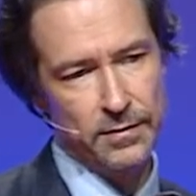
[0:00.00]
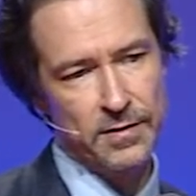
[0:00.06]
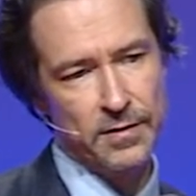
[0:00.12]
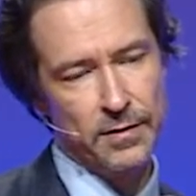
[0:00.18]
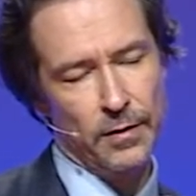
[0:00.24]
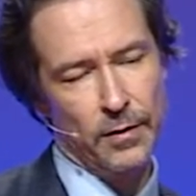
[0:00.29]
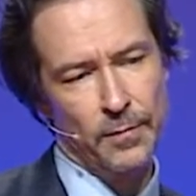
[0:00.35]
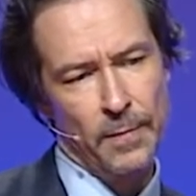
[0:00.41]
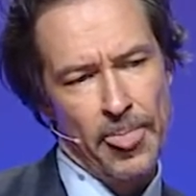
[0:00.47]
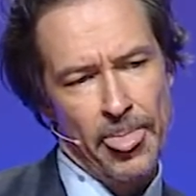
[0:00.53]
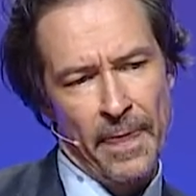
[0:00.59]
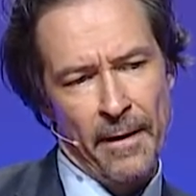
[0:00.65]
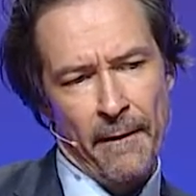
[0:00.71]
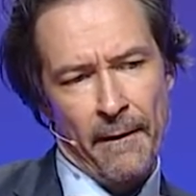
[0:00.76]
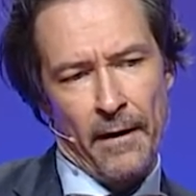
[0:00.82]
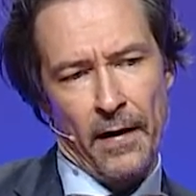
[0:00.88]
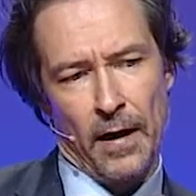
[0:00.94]
So
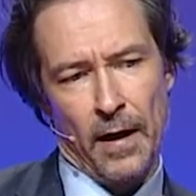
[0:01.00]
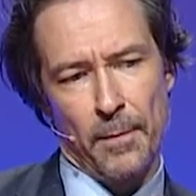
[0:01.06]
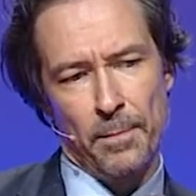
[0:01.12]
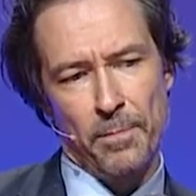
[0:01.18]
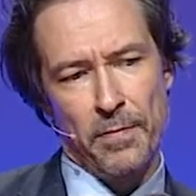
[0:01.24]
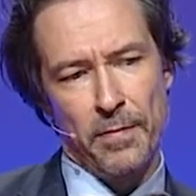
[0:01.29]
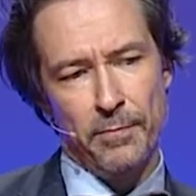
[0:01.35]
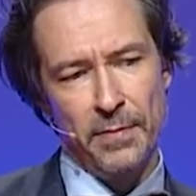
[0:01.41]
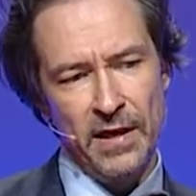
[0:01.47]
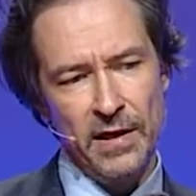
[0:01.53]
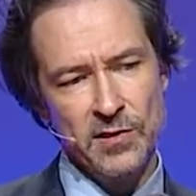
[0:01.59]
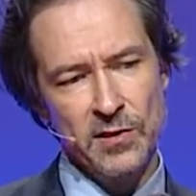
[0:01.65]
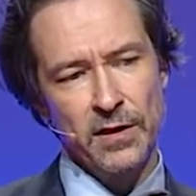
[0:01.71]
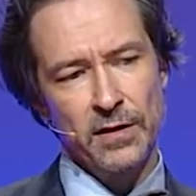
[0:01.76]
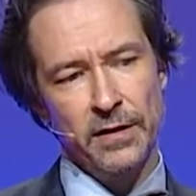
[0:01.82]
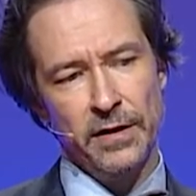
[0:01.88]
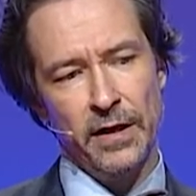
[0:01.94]

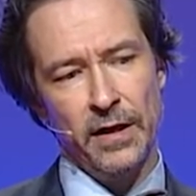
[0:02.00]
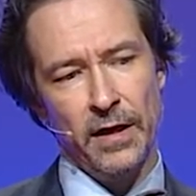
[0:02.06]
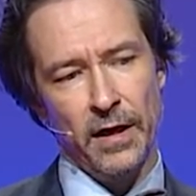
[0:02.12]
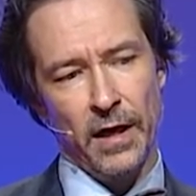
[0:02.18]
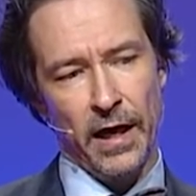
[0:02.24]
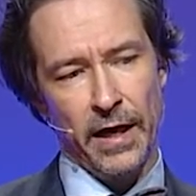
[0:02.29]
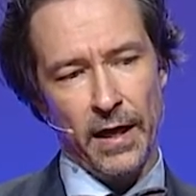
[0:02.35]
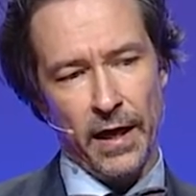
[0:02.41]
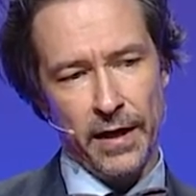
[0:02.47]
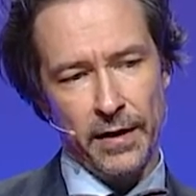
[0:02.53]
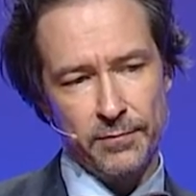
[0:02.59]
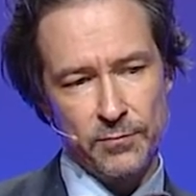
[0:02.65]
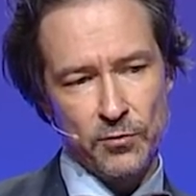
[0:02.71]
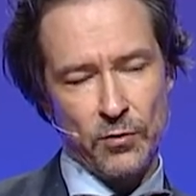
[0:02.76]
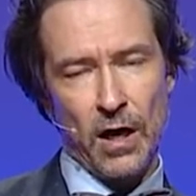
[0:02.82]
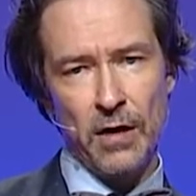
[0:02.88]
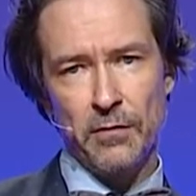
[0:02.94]
basically, I
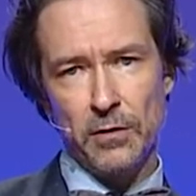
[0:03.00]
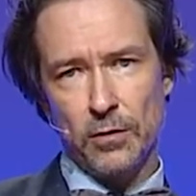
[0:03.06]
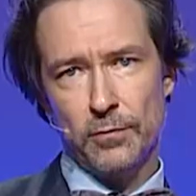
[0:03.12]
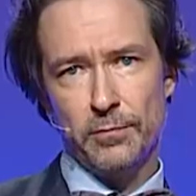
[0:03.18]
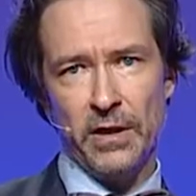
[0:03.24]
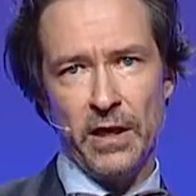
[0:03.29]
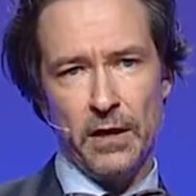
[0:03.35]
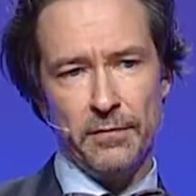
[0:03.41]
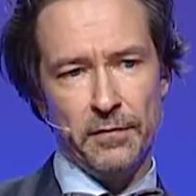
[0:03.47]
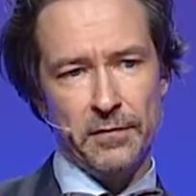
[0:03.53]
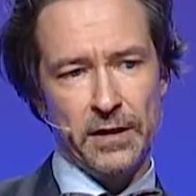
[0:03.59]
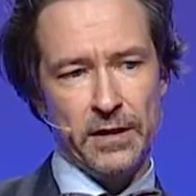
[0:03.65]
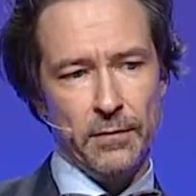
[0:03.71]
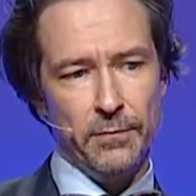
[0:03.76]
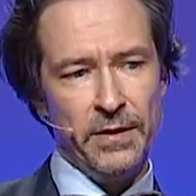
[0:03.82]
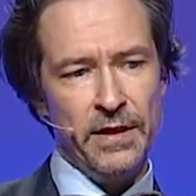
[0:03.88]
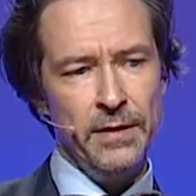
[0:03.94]
travel on behalf of the
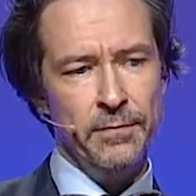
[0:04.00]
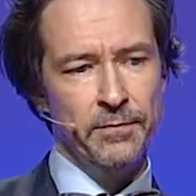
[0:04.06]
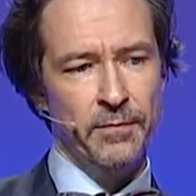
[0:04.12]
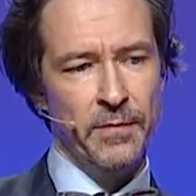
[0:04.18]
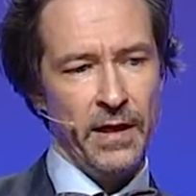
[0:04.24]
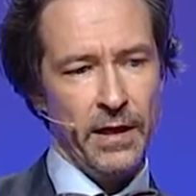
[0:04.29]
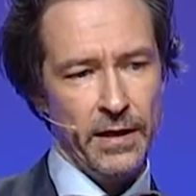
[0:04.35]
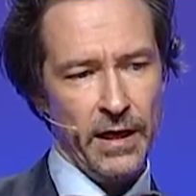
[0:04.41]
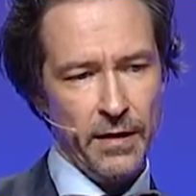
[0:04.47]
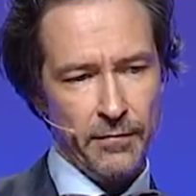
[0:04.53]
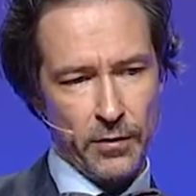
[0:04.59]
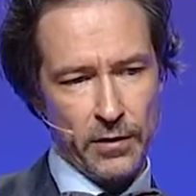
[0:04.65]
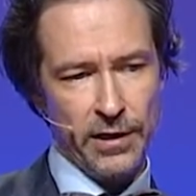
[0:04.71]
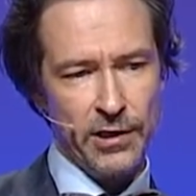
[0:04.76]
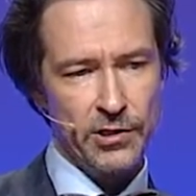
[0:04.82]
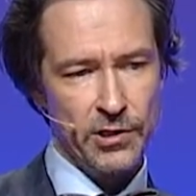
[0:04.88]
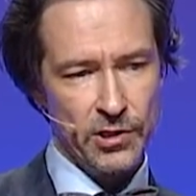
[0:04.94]
company, and I have a
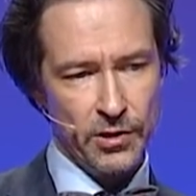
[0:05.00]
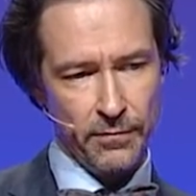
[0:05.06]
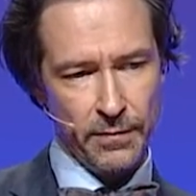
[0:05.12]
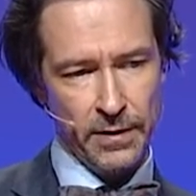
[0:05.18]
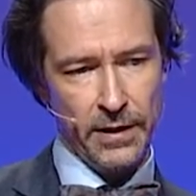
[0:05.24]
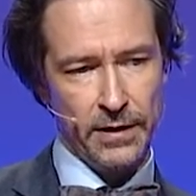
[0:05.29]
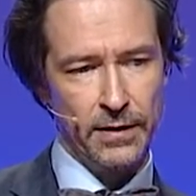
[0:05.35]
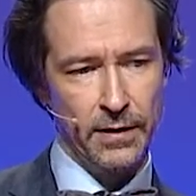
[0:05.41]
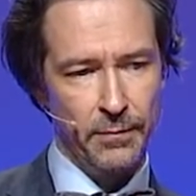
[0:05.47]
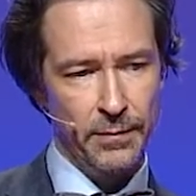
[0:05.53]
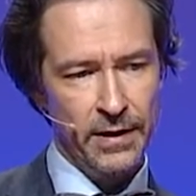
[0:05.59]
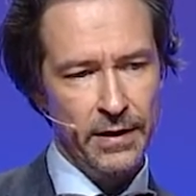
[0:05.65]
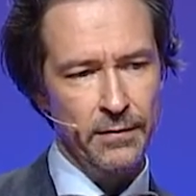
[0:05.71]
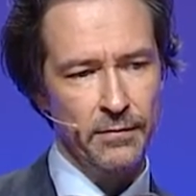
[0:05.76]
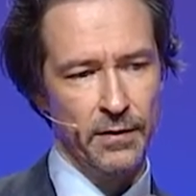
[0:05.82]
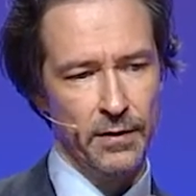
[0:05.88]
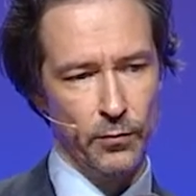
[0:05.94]
relationship with that
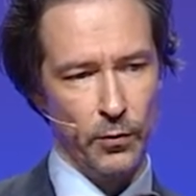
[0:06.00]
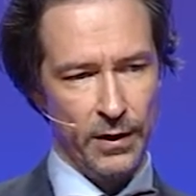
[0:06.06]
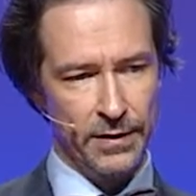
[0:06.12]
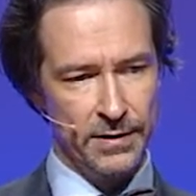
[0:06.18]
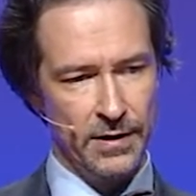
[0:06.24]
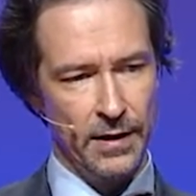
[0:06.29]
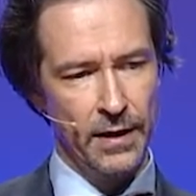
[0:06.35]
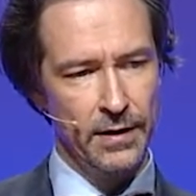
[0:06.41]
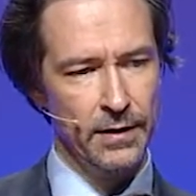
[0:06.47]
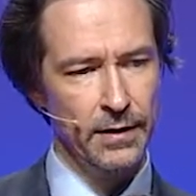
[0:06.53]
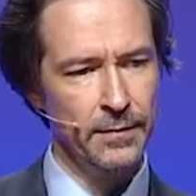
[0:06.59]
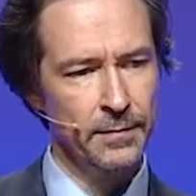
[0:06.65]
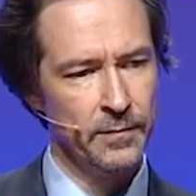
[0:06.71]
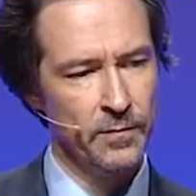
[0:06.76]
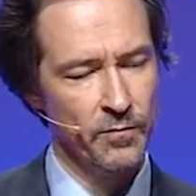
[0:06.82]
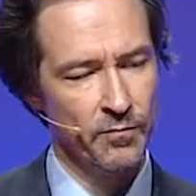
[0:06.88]
company with one DID.